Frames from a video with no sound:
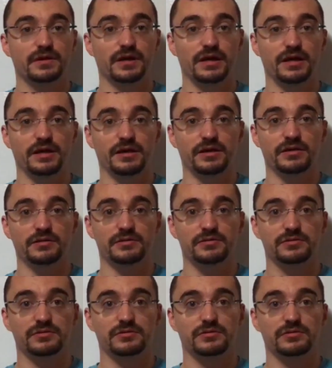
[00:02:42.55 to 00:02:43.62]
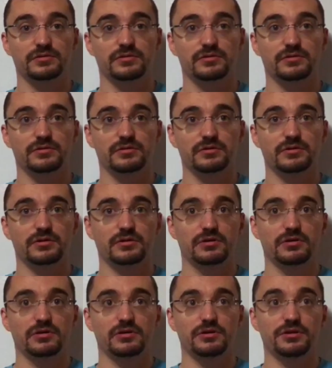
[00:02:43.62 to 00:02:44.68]
And
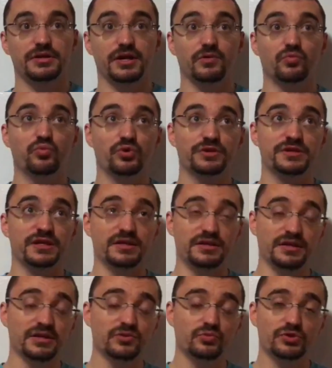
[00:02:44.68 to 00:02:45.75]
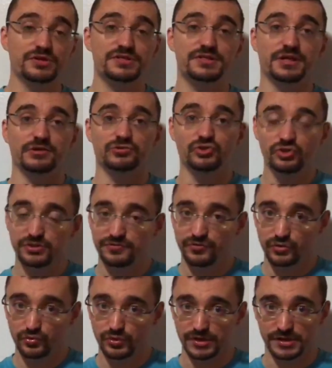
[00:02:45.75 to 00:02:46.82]
they, what they did was they looked
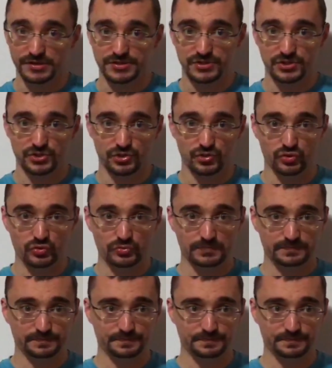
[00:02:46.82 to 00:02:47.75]
for ways to